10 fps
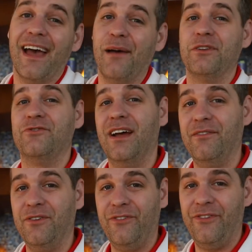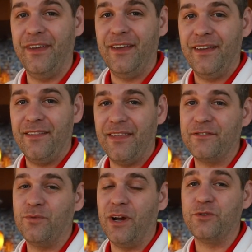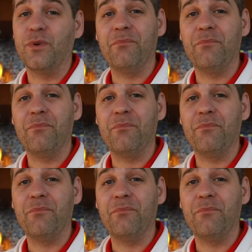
Happy travels. Thanks for watching.